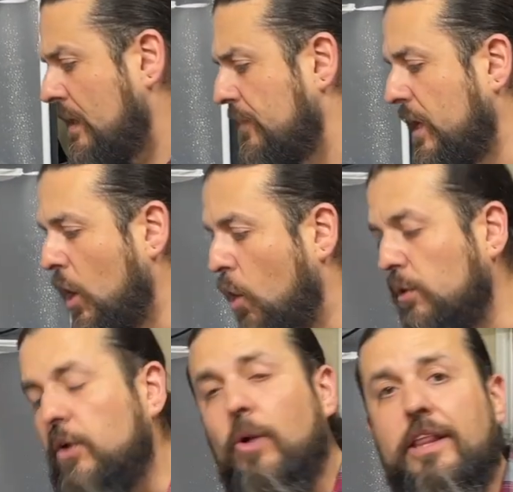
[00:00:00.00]
The
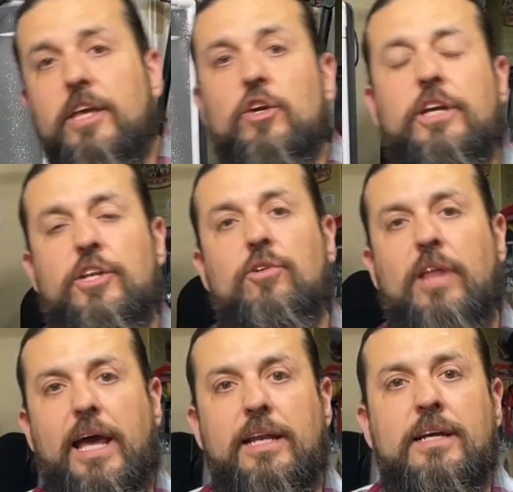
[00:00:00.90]
only way that you can do
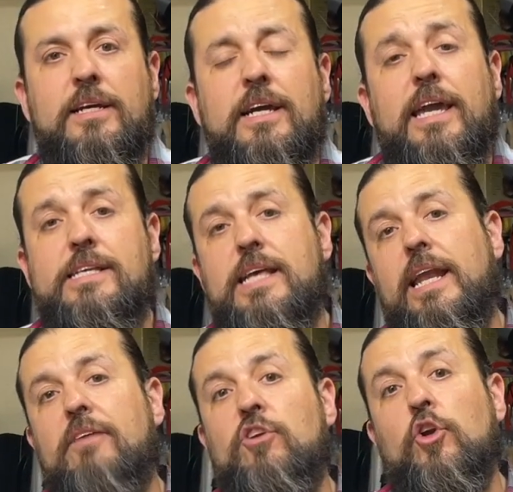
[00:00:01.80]
that is that
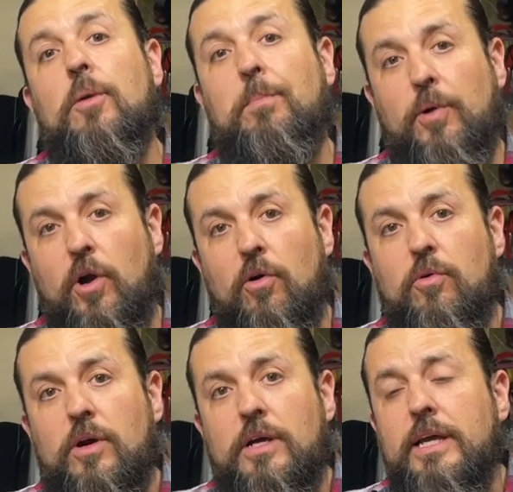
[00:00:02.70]
if you're a
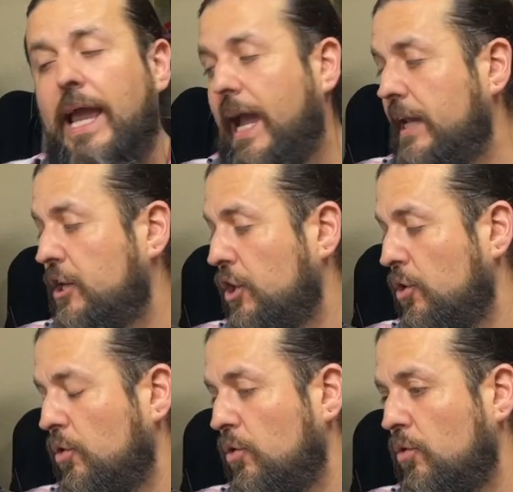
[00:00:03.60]
pro and
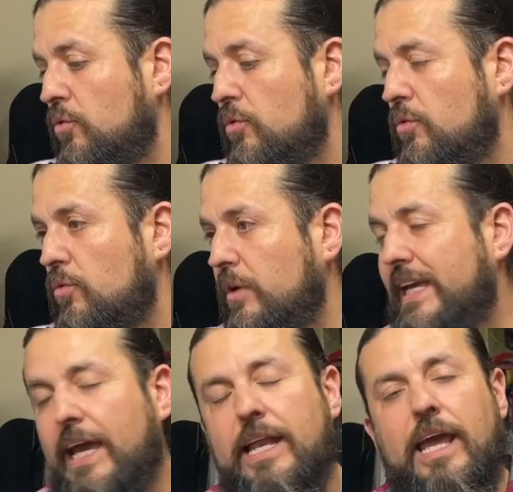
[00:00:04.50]
you
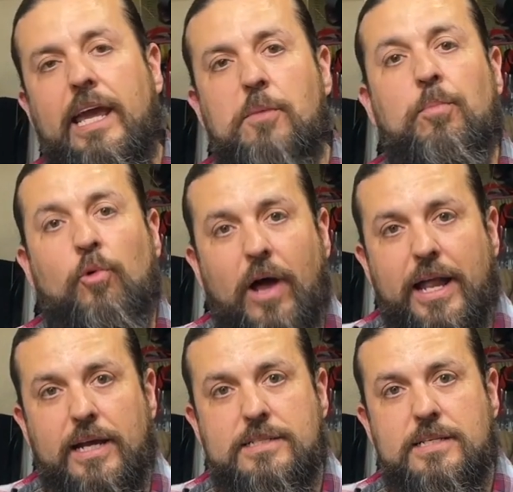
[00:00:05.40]
get a
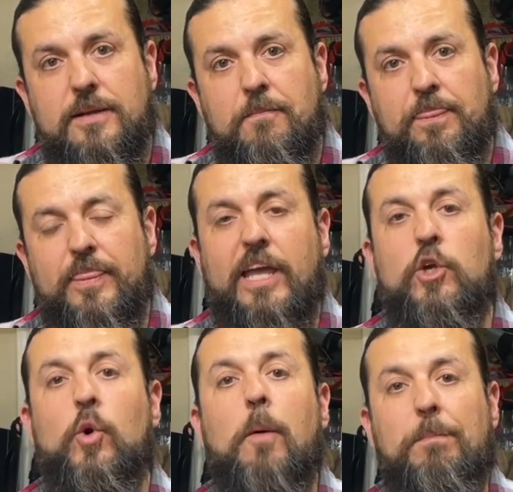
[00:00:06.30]
product that
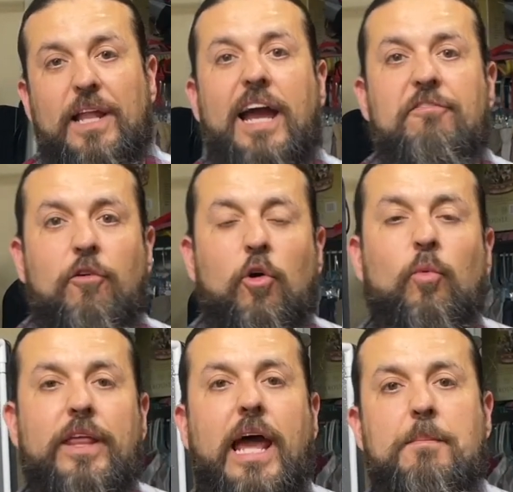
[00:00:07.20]
you apply for
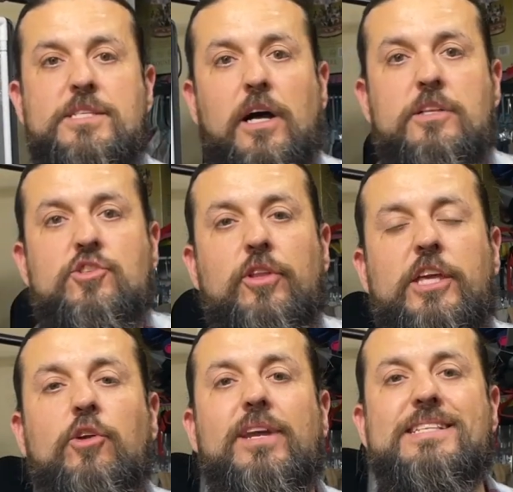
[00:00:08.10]
with Amazon so that
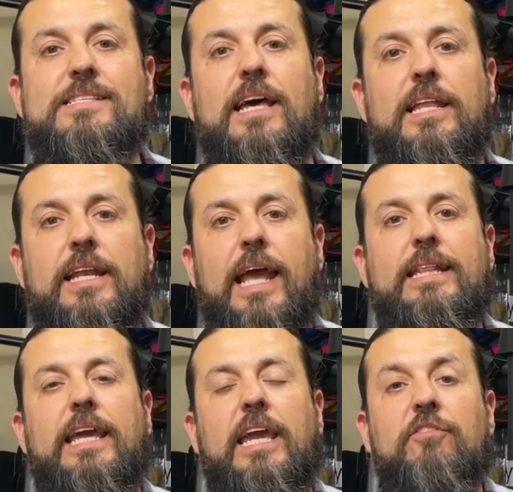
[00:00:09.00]
you can sell it, and
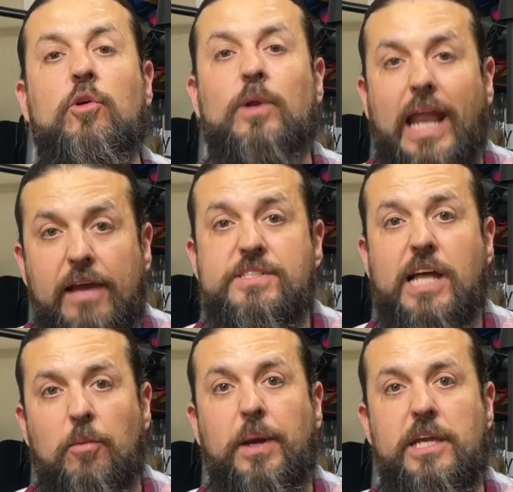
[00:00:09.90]
they give you
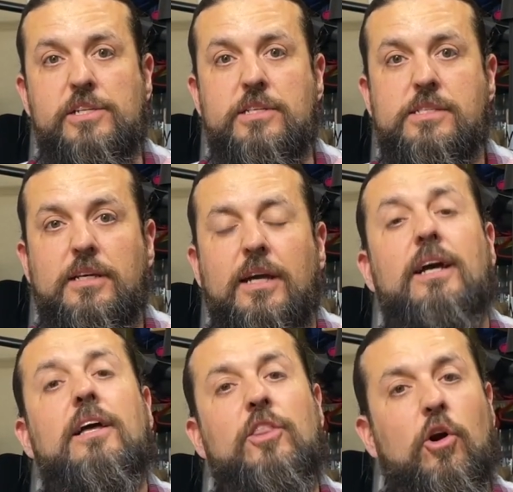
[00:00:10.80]
lifestyle pages.
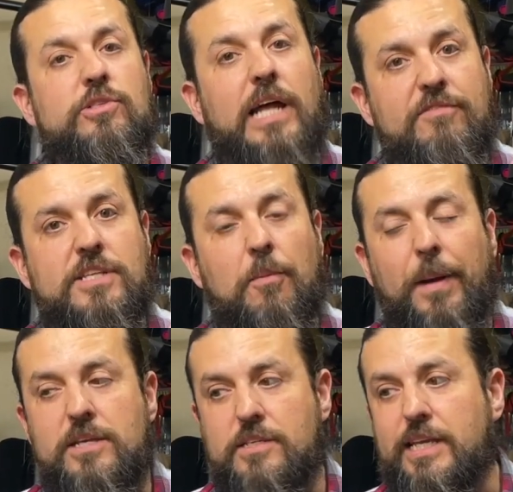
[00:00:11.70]
Those lifestyle
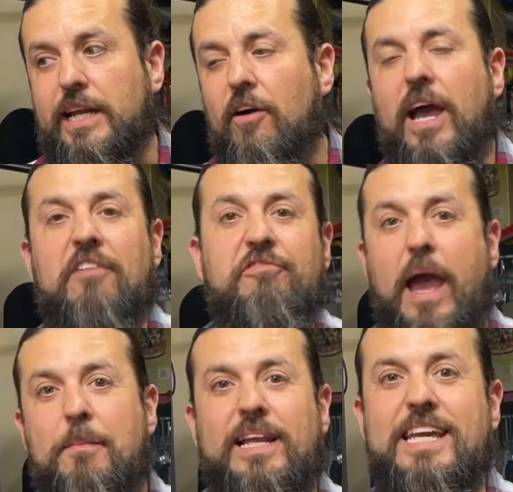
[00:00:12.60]
pages can now have
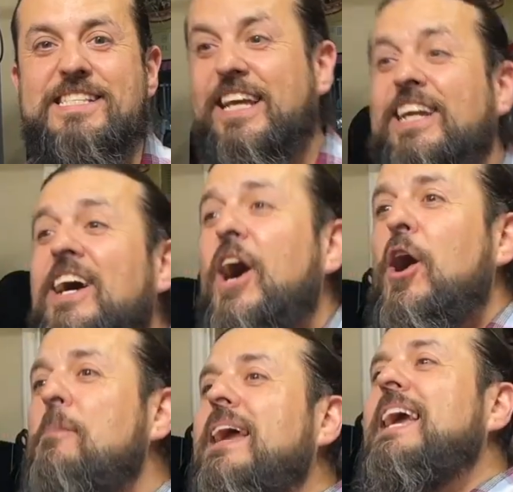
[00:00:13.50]
families and,
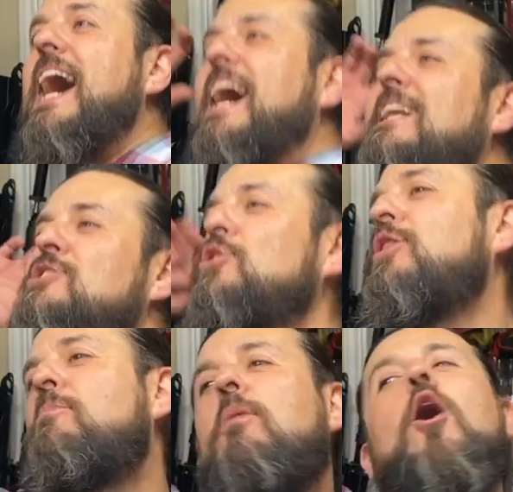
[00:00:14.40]
oh my God, let's throw
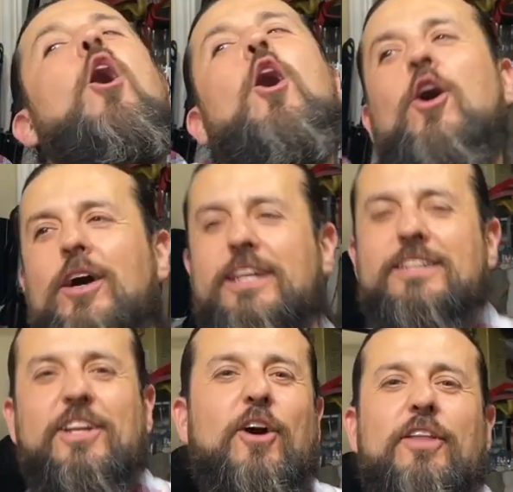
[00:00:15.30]
the ball. And,
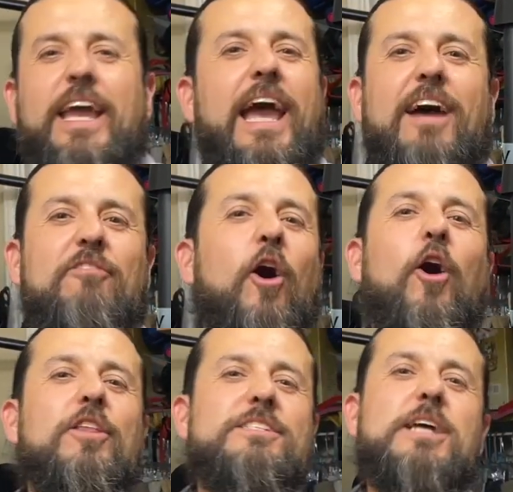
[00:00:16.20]
you know, they have
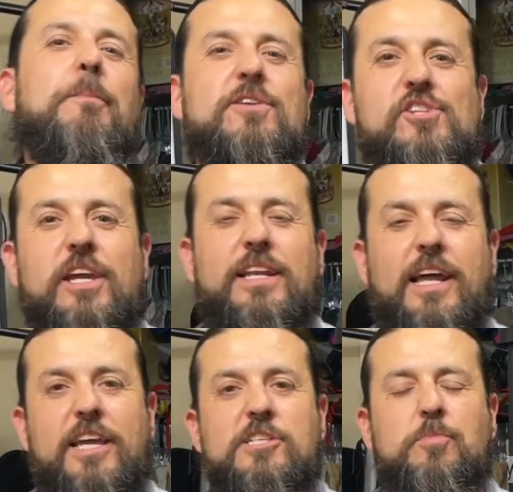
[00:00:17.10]
all this type of shit.
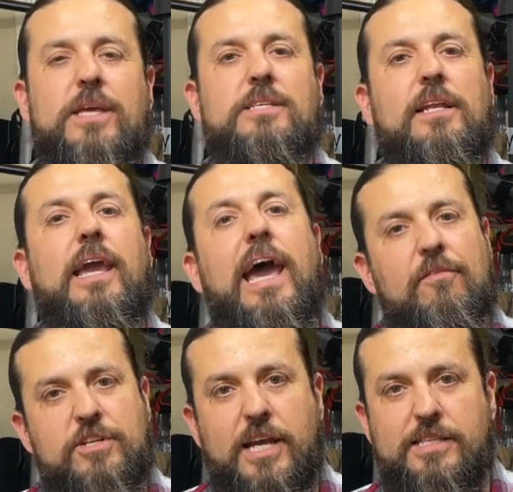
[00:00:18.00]
Like, it's basically
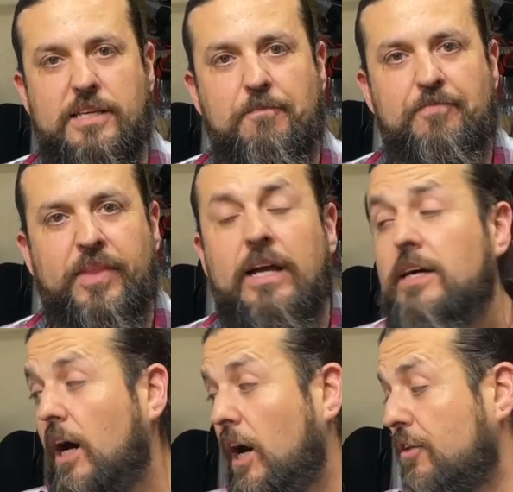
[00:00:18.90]
advertising.
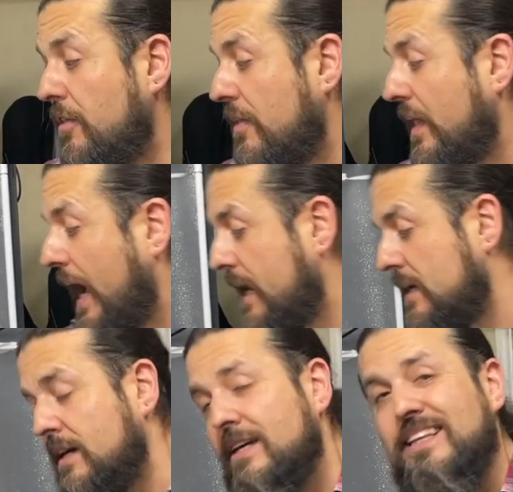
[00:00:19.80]
Other than that,
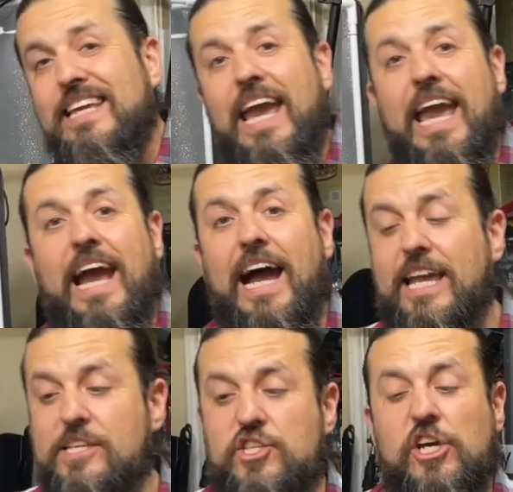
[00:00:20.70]
the
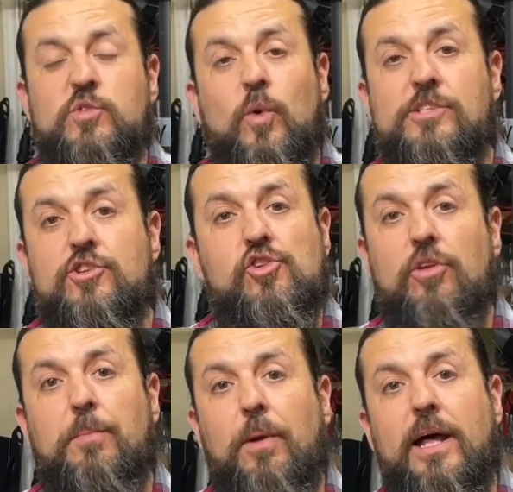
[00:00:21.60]
AI just wants to show
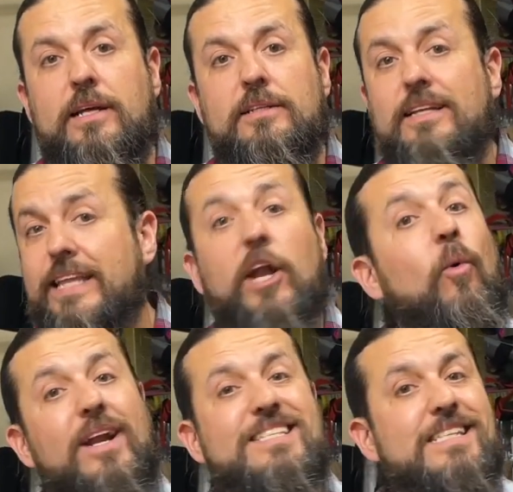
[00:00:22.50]
the product. They don't
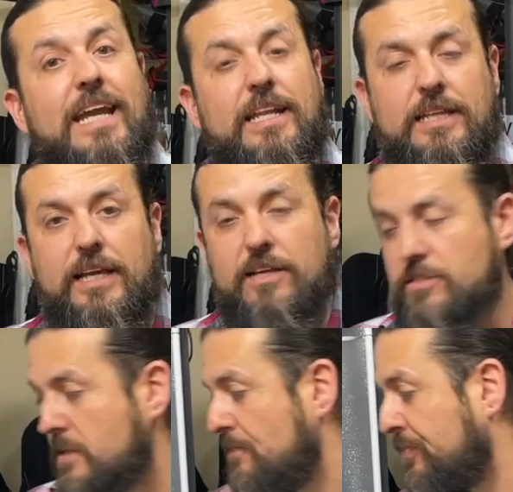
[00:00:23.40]
want to see anything else.